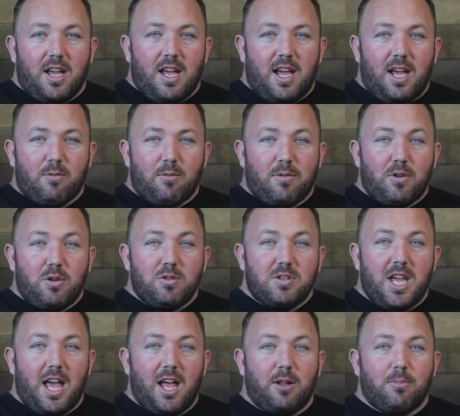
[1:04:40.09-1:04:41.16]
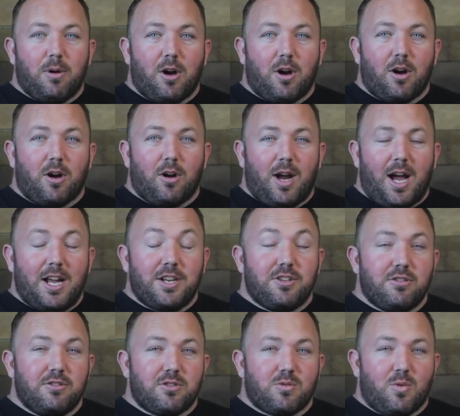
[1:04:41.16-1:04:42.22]
reviews help our
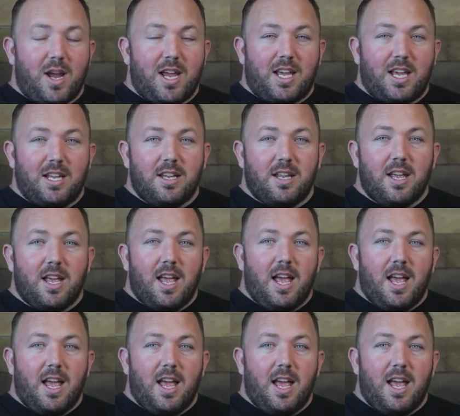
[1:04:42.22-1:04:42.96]
iTunes ranking.